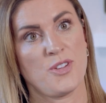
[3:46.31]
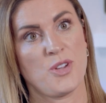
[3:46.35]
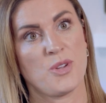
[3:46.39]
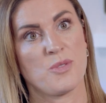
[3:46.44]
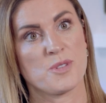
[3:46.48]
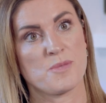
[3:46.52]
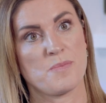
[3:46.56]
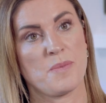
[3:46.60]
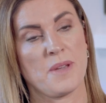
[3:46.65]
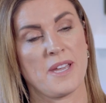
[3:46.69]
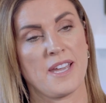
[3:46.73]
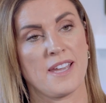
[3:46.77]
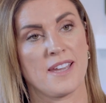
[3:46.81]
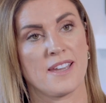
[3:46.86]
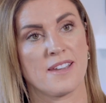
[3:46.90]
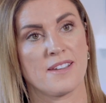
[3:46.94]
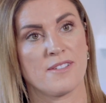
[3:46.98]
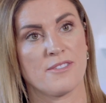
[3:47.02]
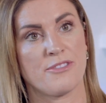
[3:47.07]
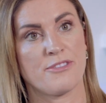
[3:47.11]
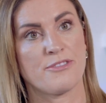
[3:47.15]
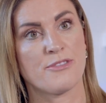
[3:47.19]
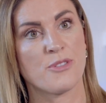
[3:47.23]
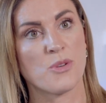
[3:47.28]
who was
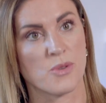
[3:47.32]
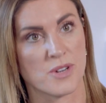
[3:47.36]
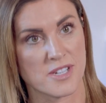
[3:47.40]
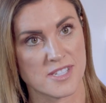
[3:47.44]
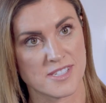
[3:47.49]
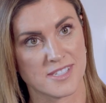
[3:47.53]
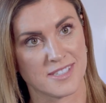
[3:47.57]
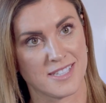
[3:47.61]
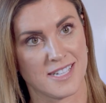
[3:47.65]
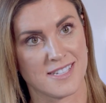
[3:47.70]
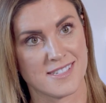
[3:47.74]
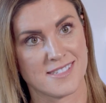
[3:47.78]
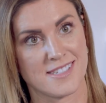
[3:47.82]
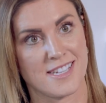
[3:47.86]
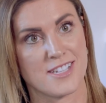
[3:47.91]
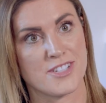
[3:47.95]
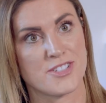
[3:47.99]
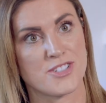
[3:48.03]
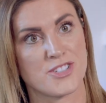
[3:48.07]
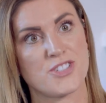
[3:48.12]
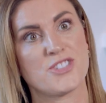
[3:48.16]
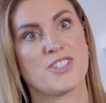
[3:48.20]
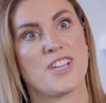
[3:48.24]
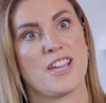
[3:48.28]
being forced at that
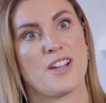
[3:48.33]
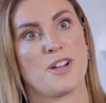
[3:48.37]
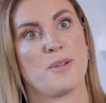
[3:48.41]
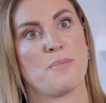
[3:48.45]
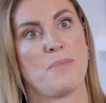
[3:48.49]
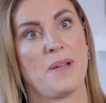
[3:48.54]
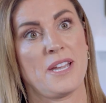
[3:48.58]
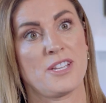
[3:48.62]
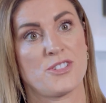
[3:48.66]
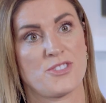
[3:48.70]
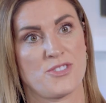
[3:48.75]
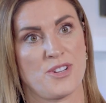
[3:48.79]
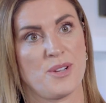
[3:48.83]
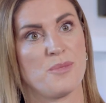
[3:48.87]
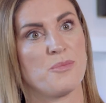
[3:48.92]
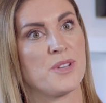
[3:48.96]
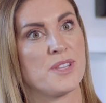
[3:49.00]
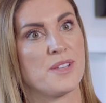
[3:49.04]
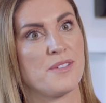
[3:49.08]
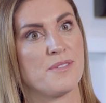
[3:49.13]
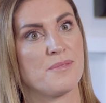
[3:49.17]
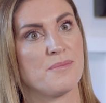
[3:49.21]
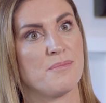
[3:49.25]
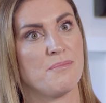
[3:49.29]
stage to share a bedroom
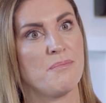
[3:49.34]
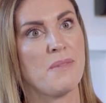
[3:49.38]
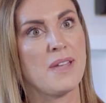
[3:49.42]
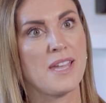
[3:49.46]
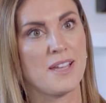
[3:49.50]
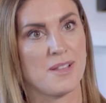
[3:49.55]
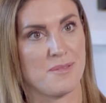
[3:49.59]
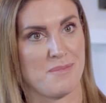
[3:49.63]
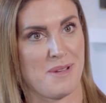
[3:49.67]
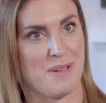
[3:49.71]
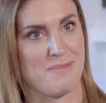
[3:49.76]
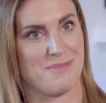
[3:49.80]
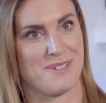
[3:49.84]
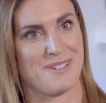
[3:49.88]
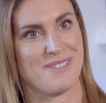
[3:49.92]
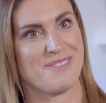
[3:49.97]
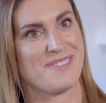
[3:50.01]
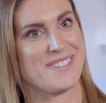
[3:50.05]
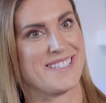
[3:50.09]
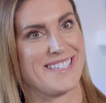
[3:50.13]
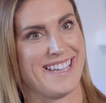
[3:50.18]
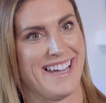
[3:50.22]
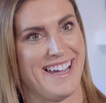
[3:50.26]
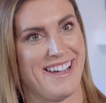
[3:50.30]
with a male member of
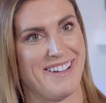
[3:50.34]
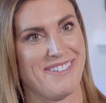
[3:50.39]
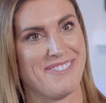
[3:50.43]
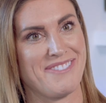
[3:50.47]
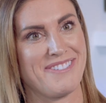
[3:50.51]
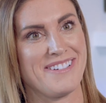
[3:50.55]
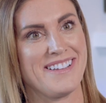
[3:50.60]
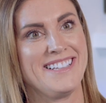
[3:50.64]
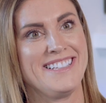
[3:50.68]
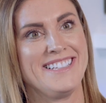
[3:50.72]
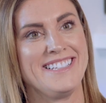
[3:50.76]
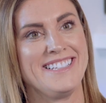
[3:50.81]
staff.